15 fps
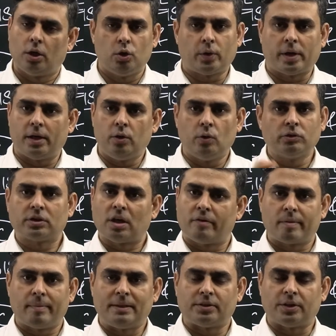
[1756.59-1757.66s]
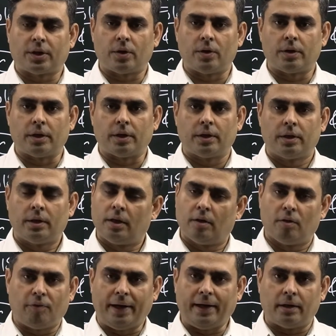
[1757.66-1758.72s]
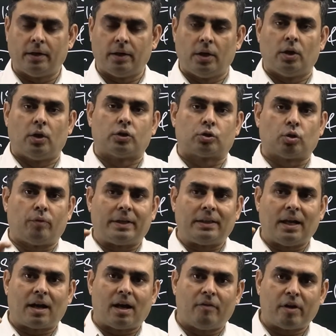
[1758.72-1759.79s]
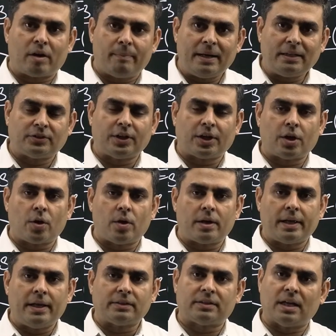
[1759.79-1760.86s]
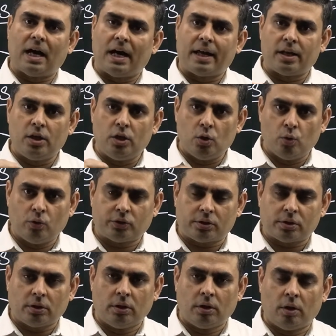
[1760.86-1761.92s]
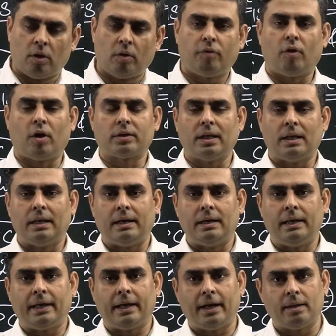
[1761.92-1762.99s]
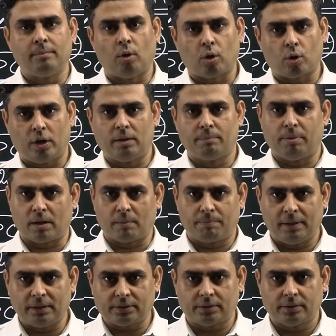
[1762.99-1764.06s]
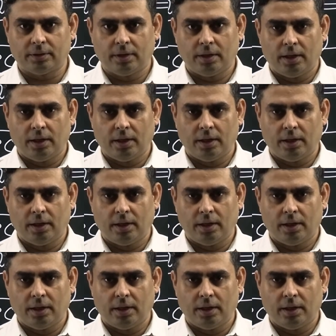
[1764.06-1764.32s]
You can use government security. Fine. So when the government securities are used for the lending and borrowing purpose,